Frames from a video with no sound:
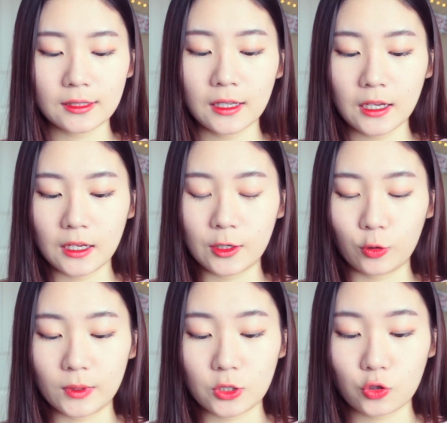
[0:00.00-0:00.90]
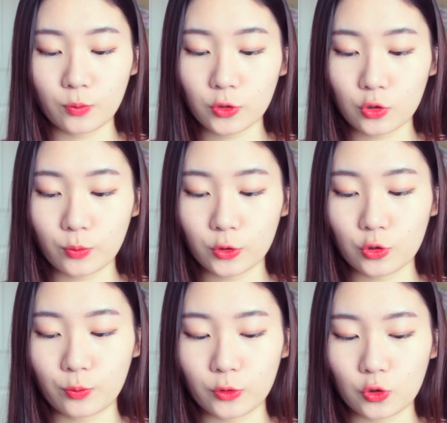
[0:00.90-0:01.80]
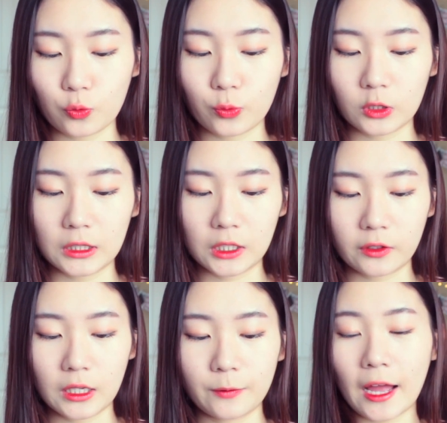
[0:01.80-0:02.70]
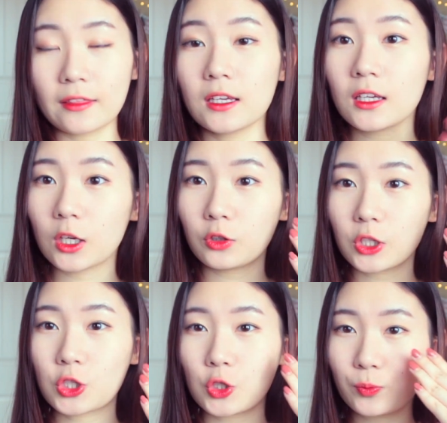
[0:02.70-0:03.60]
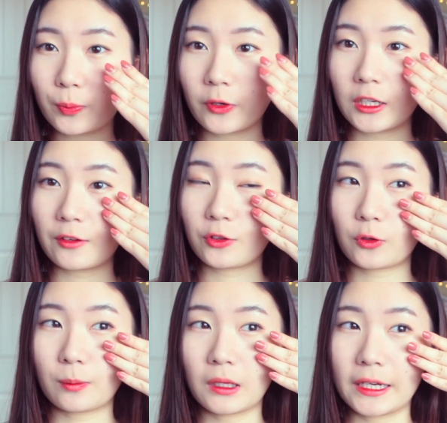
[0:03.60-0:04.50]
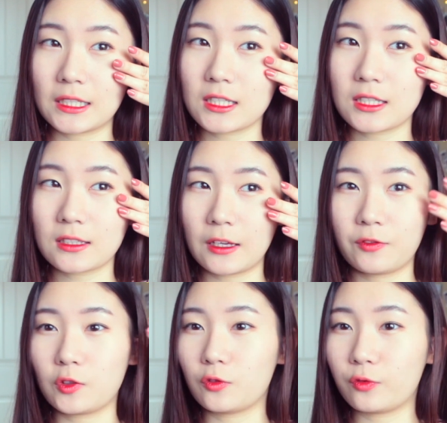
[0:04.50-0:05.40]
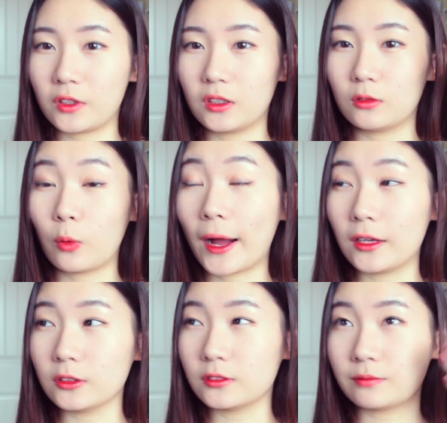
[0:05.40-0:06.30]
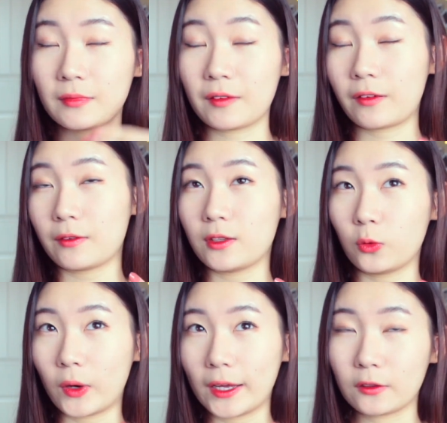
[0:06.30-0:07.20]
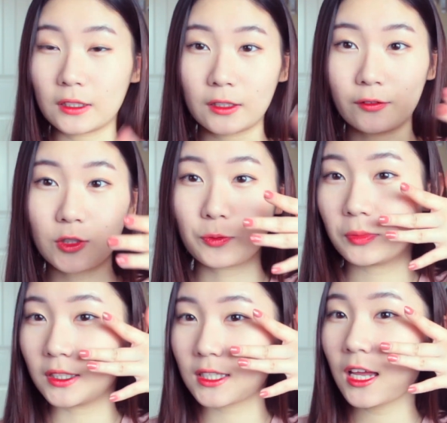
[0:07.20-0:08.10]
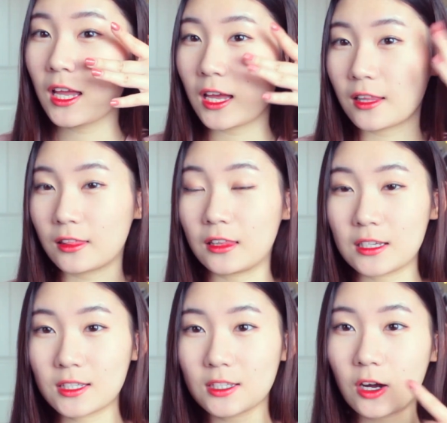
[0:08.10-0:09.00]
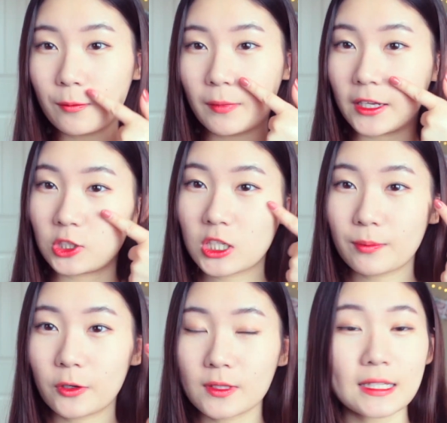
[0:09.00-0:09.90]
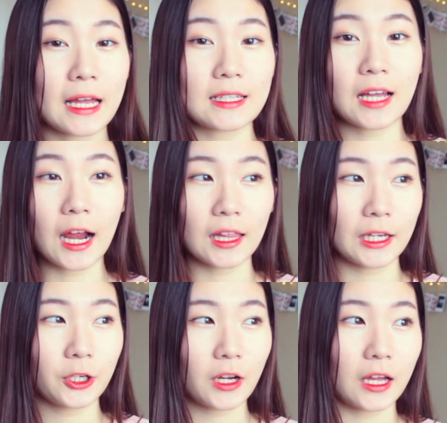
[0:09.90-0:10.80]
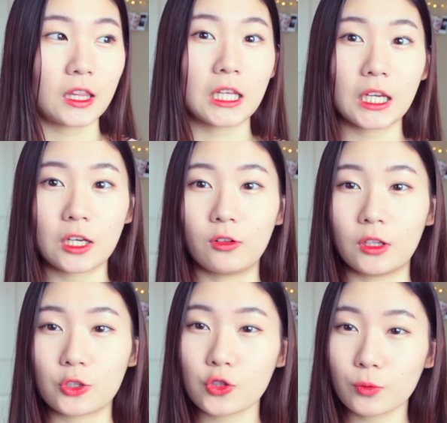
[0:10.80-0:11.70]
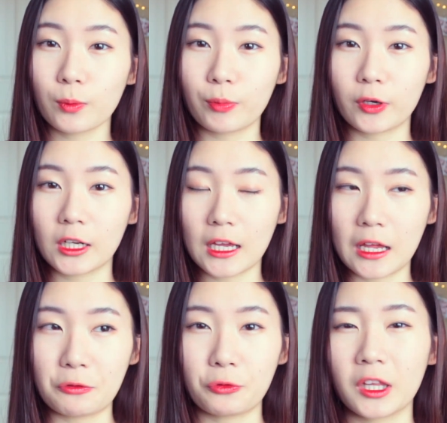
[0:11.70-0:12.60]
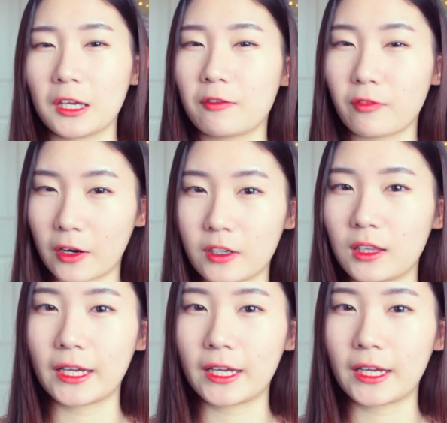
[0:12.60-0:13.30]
it will be super super super super glittery. I think it'll look super pretty if you apply it, if you feel wild, if I feel wild enough to put this on my cheekbones as highlighter. I think it'll look super pretty and really fairy